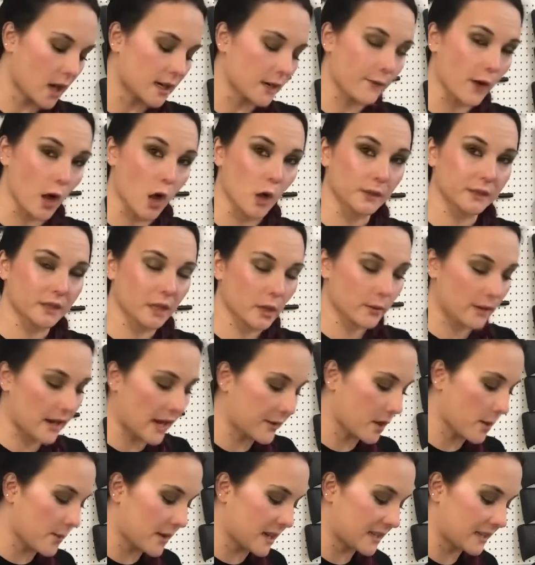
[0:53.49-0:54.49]
I've also got
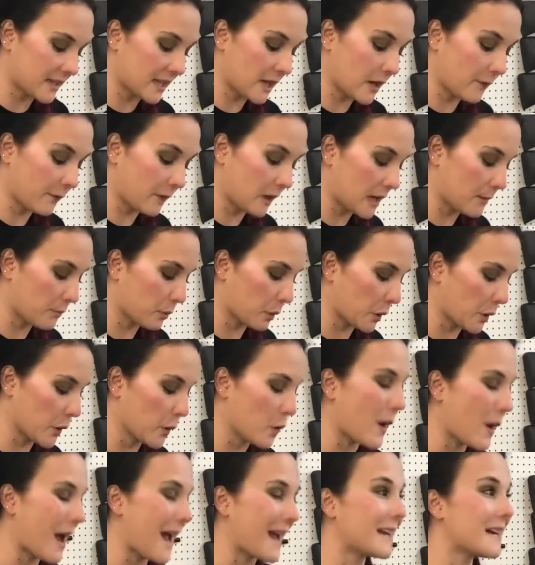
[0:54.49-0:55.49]
them in Tiffany
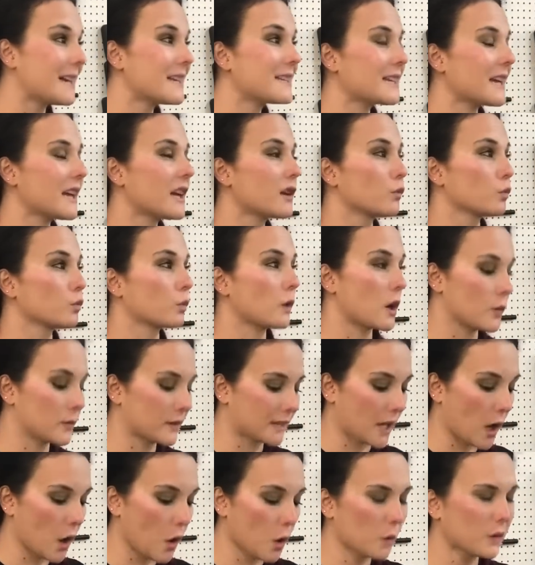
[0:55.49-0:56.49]
Blue and in Rose
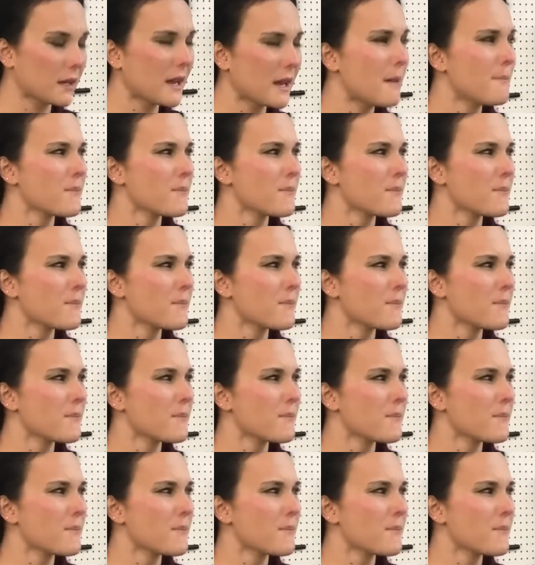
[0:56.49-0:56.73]
Gold